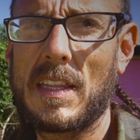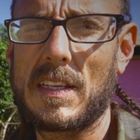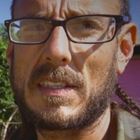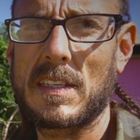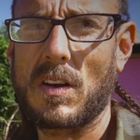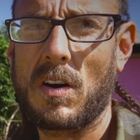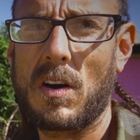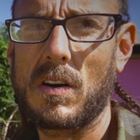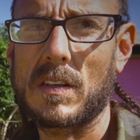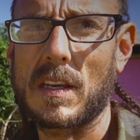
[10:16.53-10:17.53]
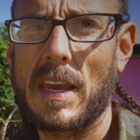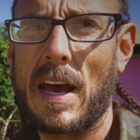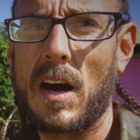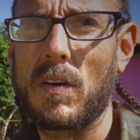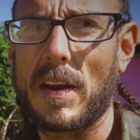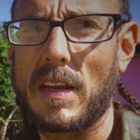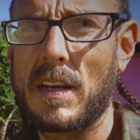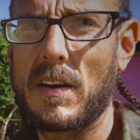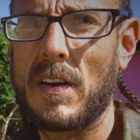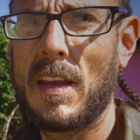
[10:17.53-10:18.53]
This is all cacao right
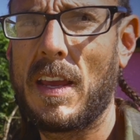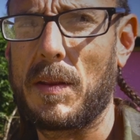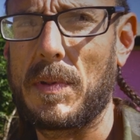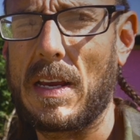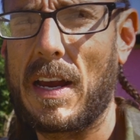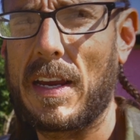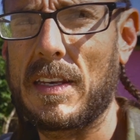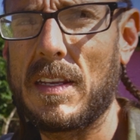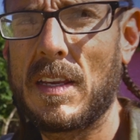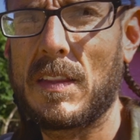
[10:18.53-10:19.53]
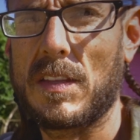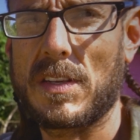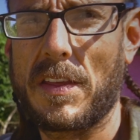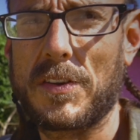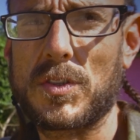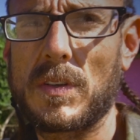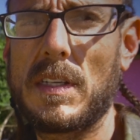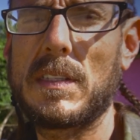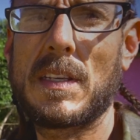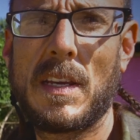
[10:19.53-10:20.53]
here. And behind those other
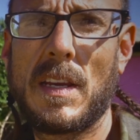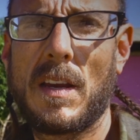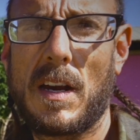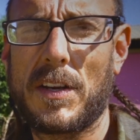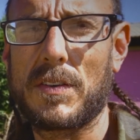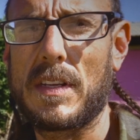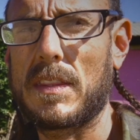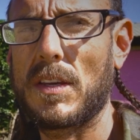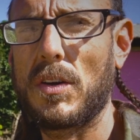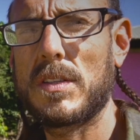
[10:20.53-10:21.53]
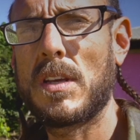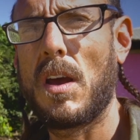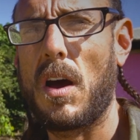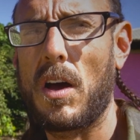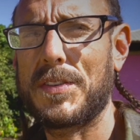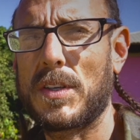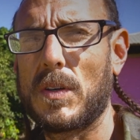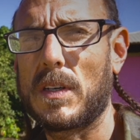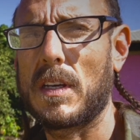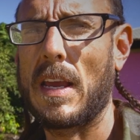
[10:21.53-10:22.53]
trees, underneath those,
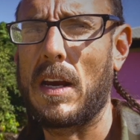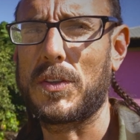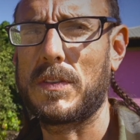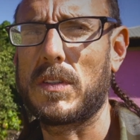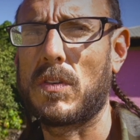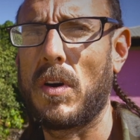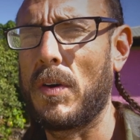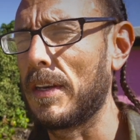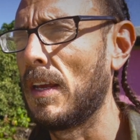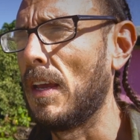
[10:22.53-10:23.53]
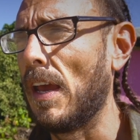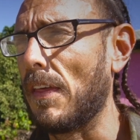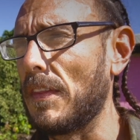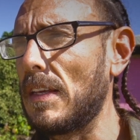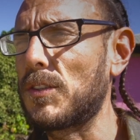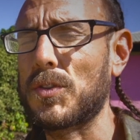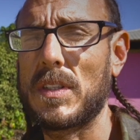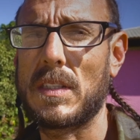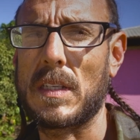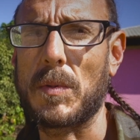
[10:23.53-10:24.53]
also cacao trees growing. And these
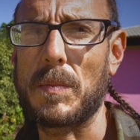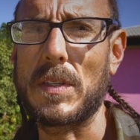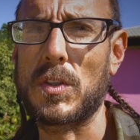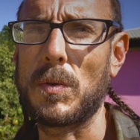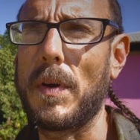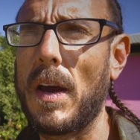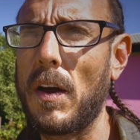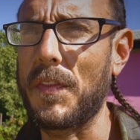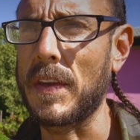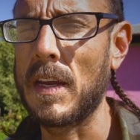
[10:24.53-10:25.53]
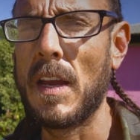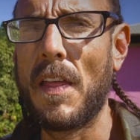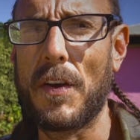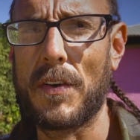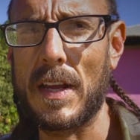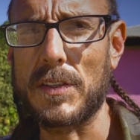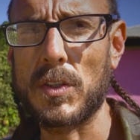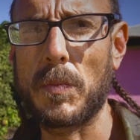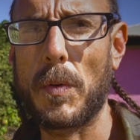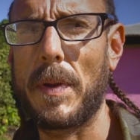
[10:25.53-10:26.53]
trees seem to be super healthy. They're not
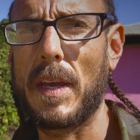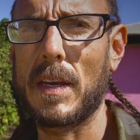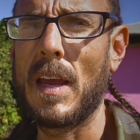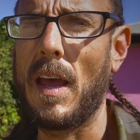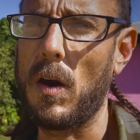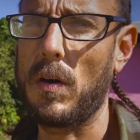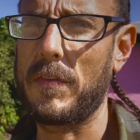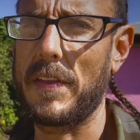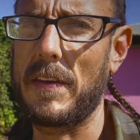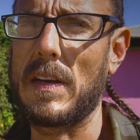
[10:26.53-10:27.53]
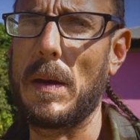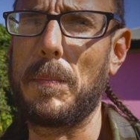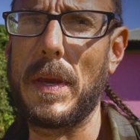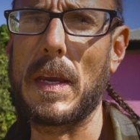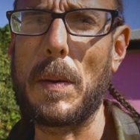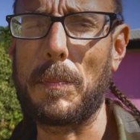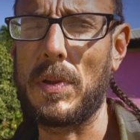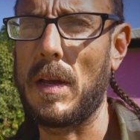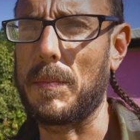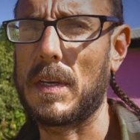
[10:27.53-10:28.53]
super big. However, they've got big,
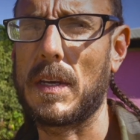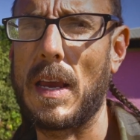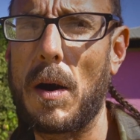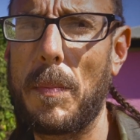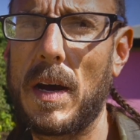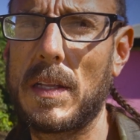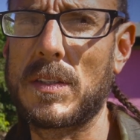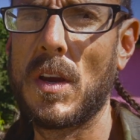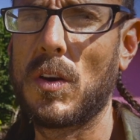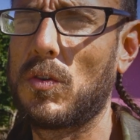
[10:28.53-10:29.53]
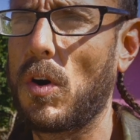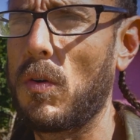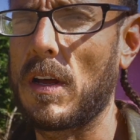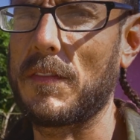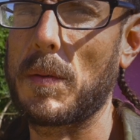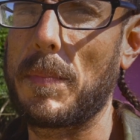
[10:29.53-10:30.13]
plump cacao pods growing off the